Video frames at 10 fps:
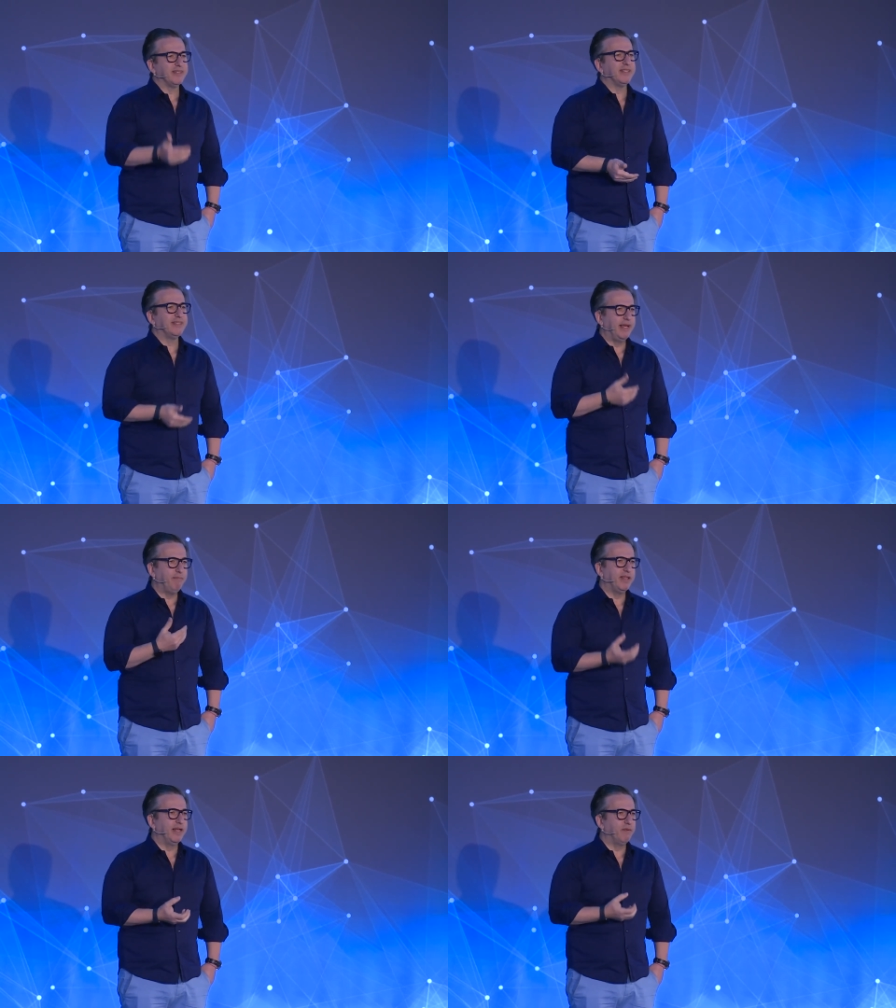And the same
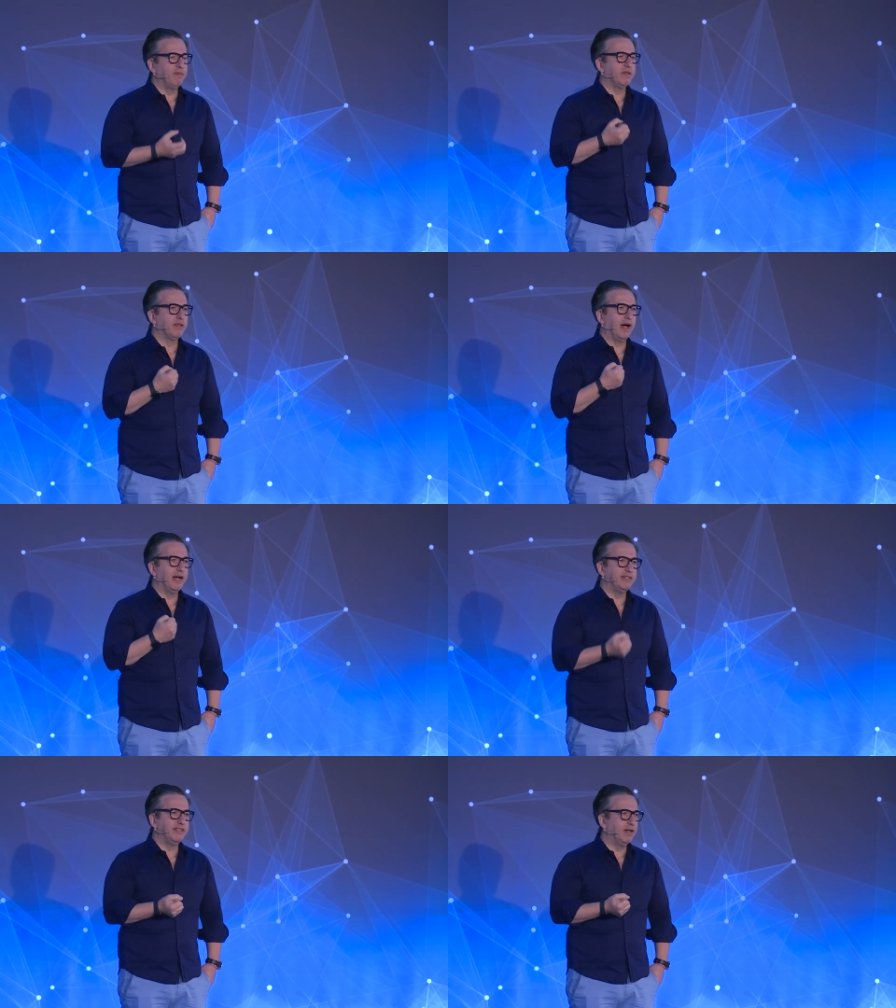thing with
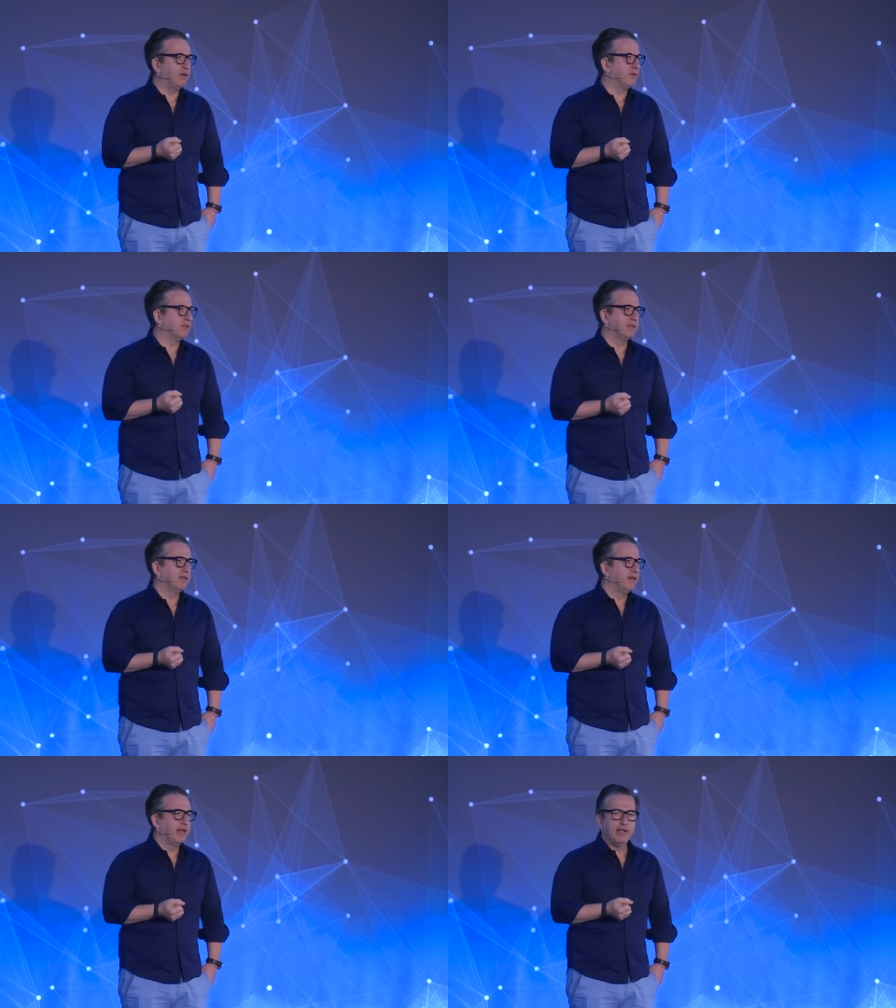ICOs.
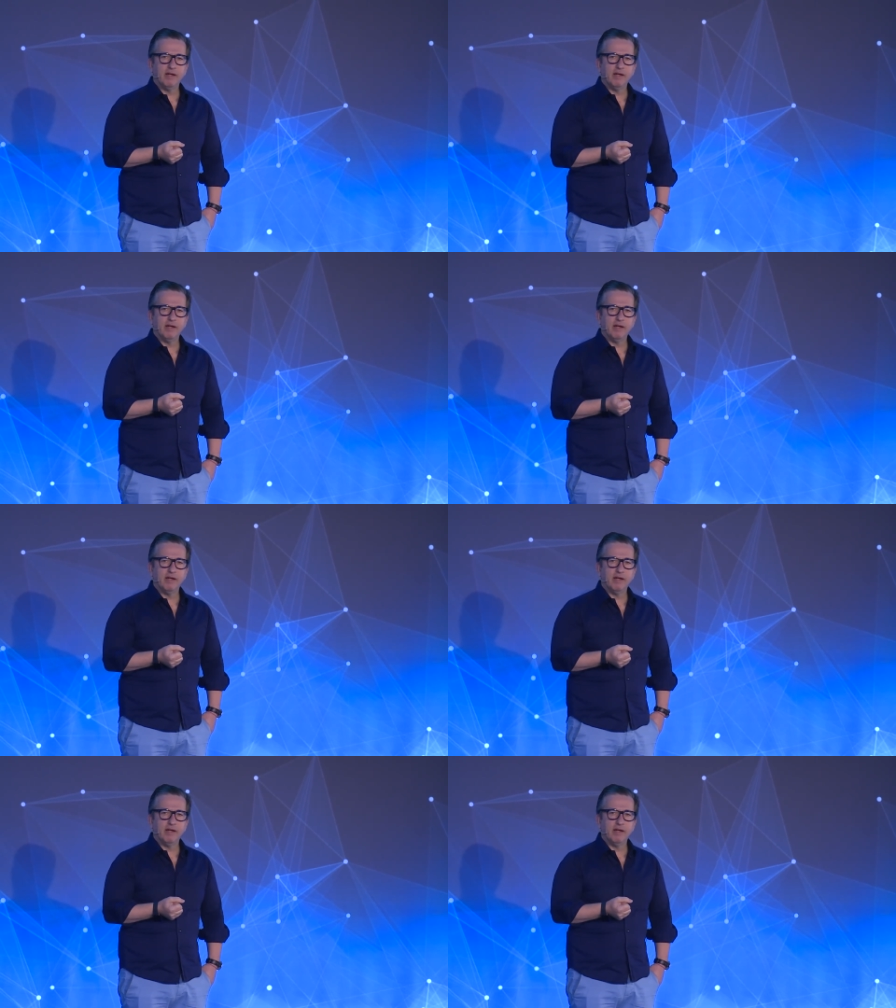You